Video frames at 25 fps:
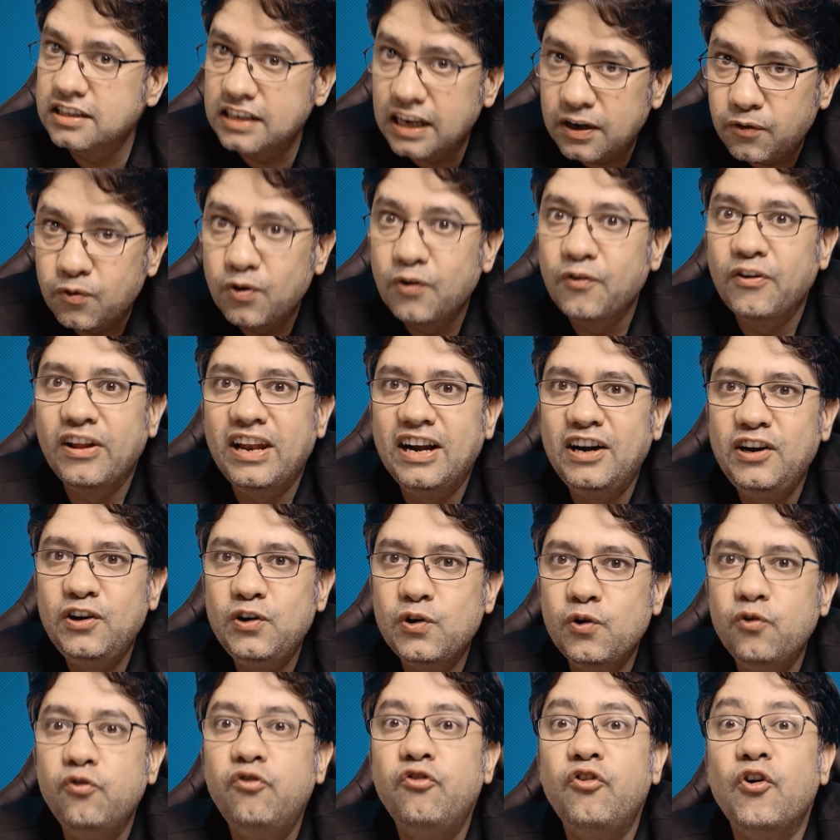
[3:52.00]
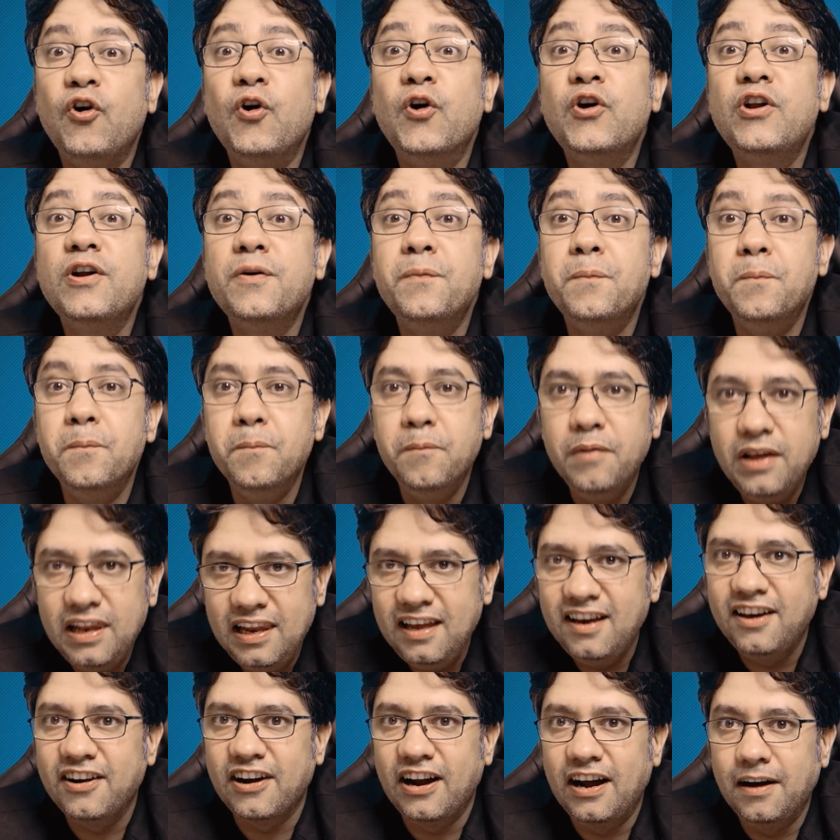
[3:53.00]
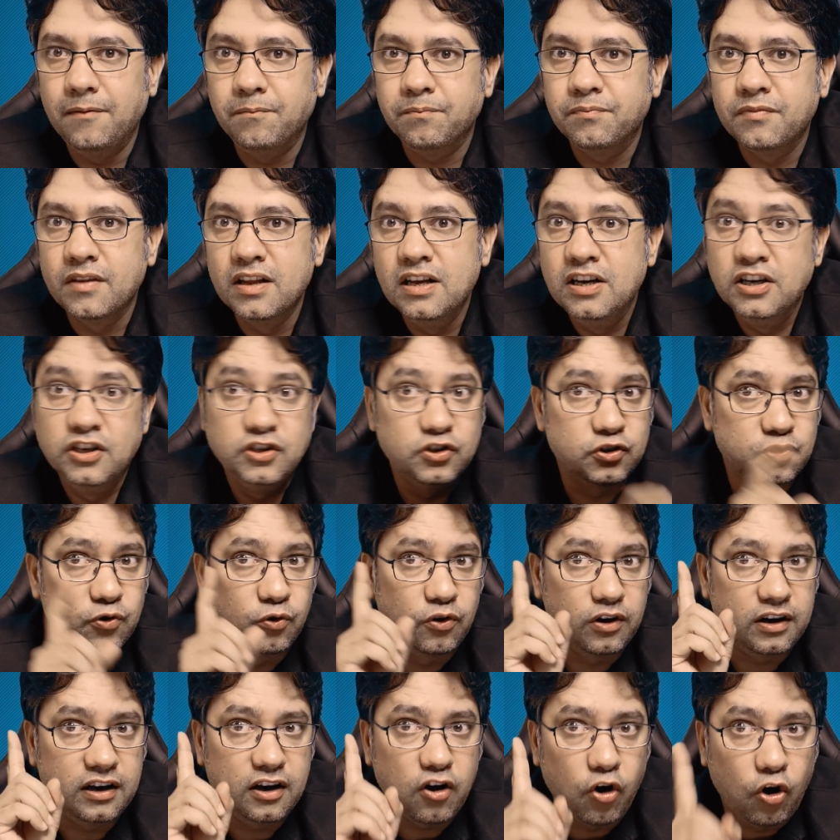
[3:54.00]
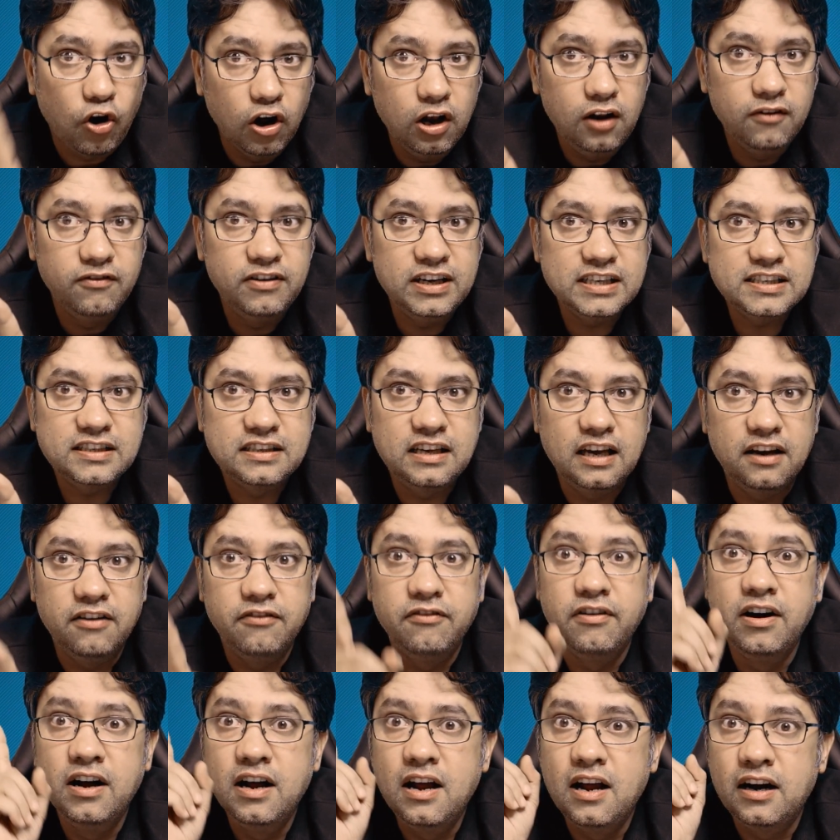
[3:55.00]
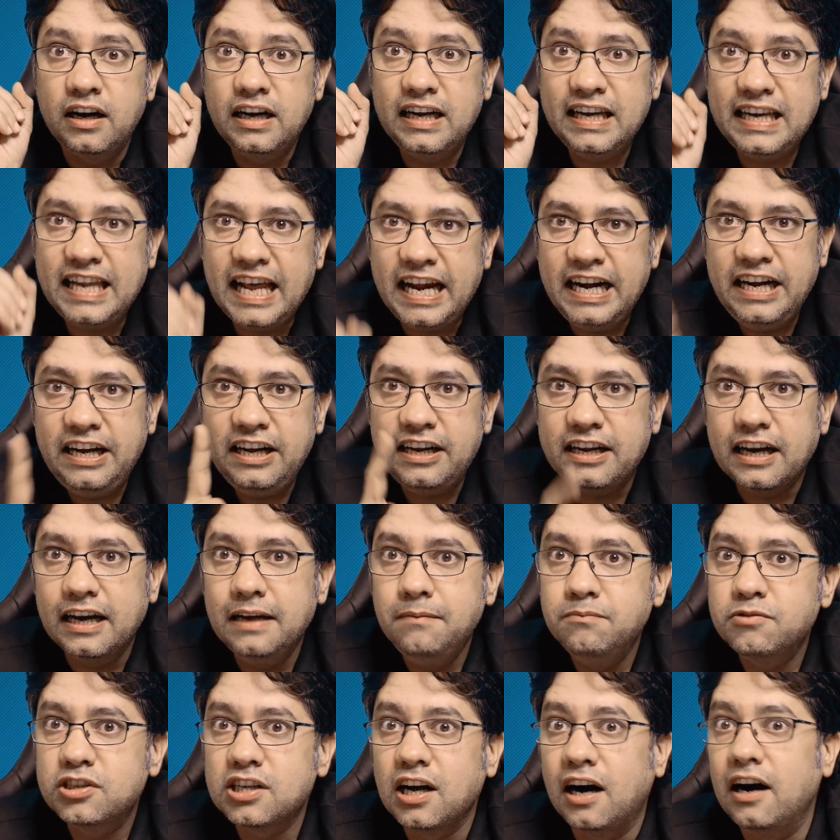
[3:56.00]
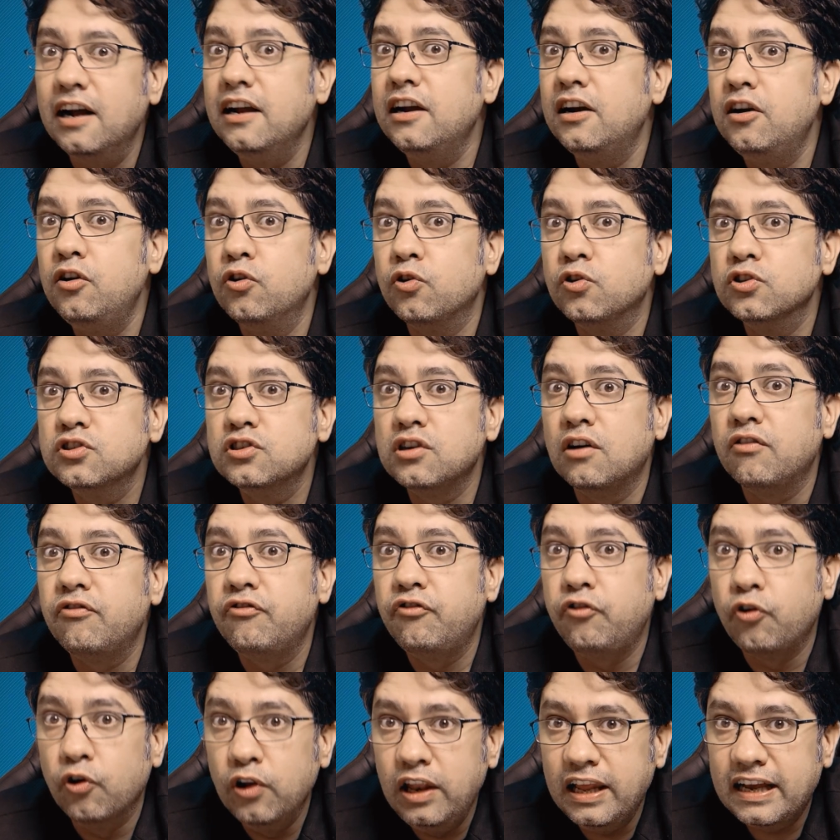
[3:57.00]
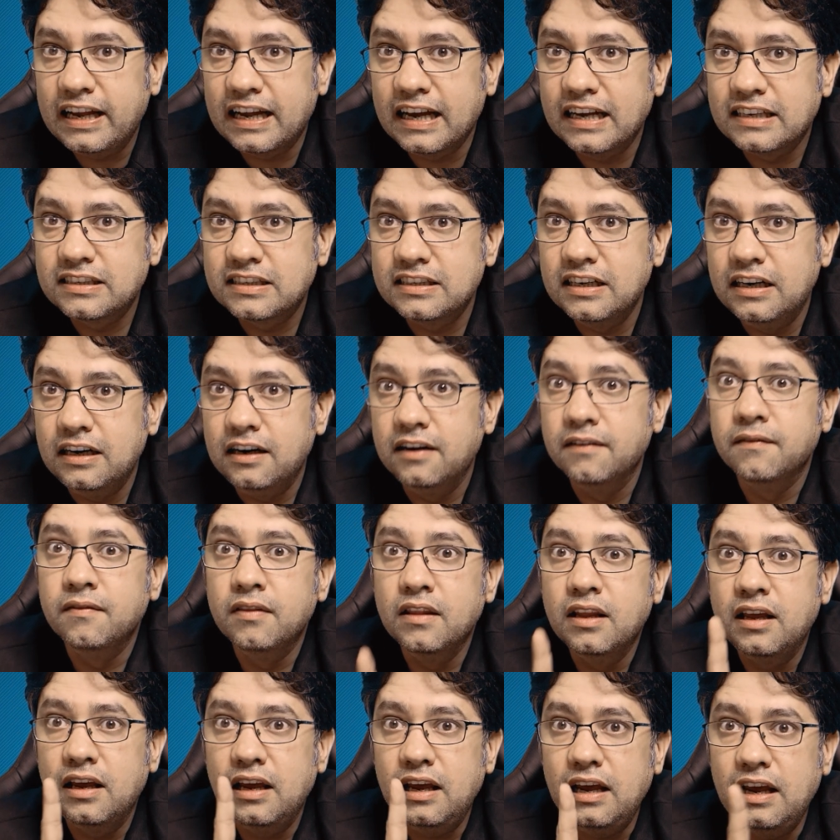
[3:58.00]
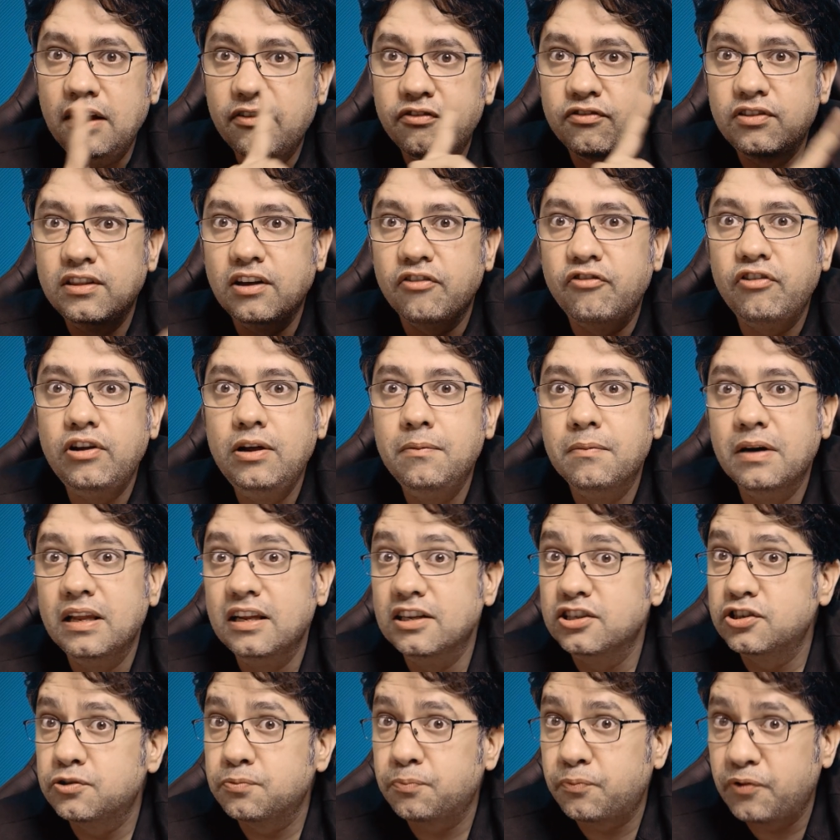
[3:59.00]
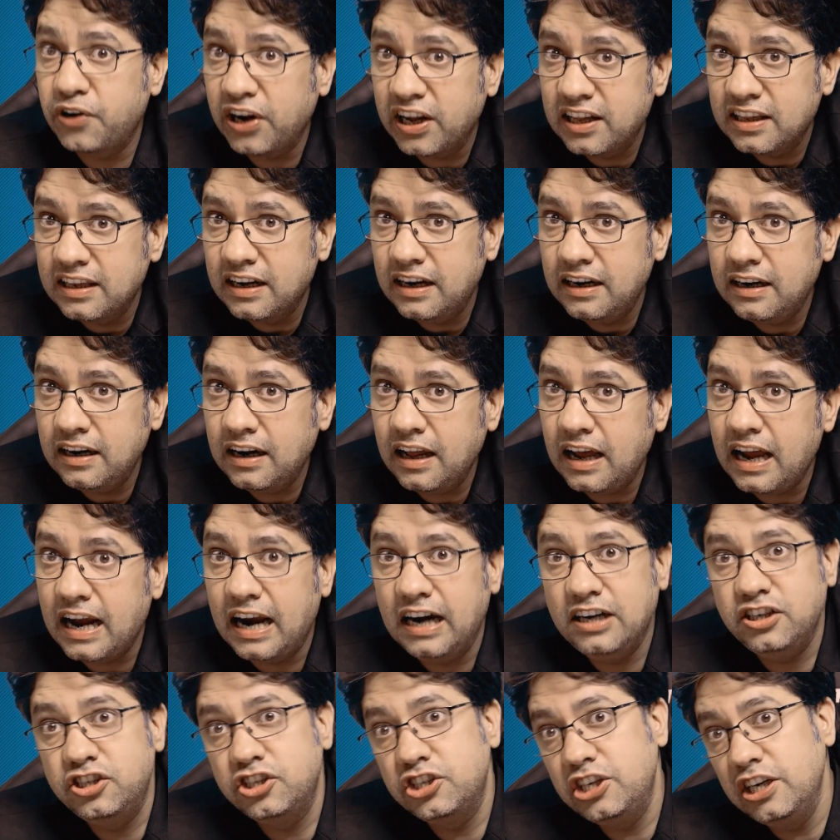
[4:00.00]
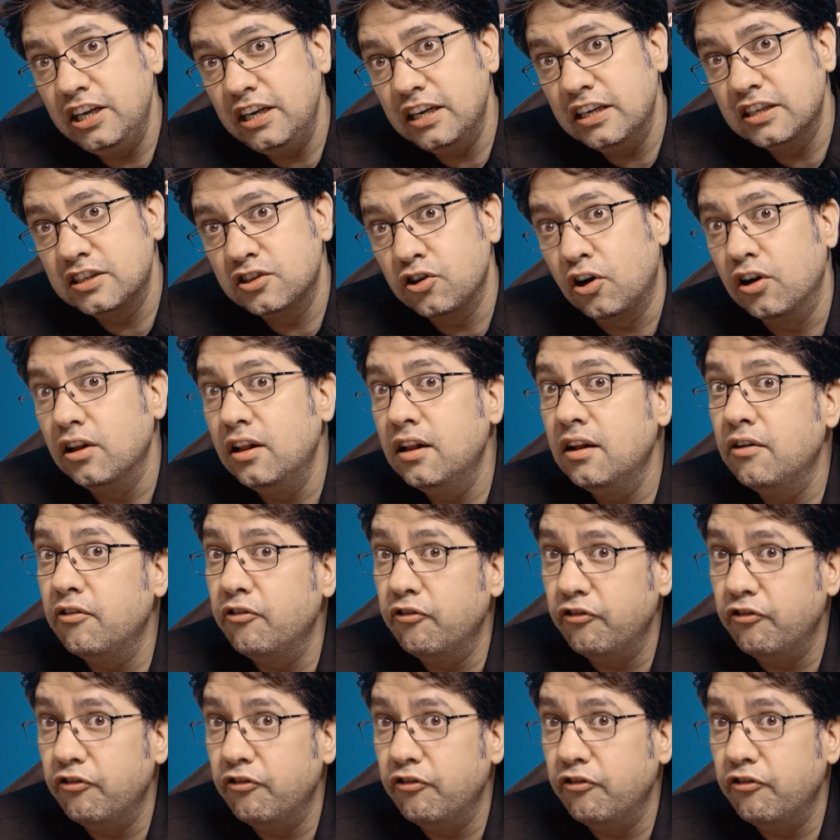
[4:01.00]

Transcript: is equivalent to 4 milligram. So always give 10 times higher dose of folic acid if the female is pregnant and she is on